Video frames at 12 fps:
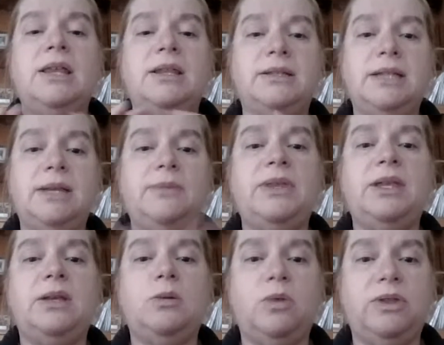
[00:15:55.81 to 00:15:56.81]
the same
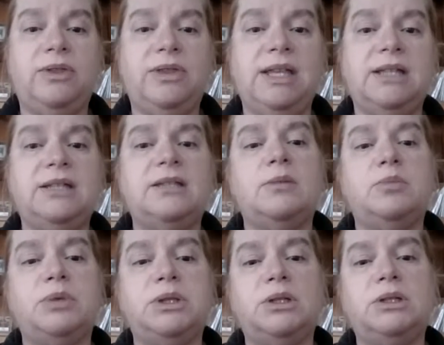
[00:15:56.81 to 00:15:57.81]
thing with this, the
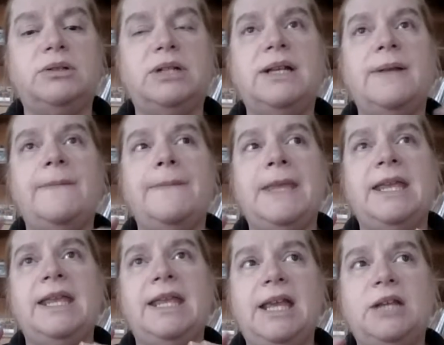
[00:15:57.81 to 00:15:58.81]
pleura
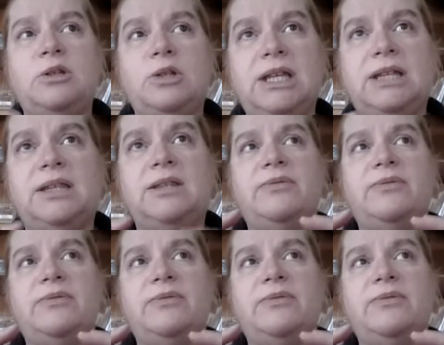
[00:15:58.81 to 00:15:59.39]
can actually get the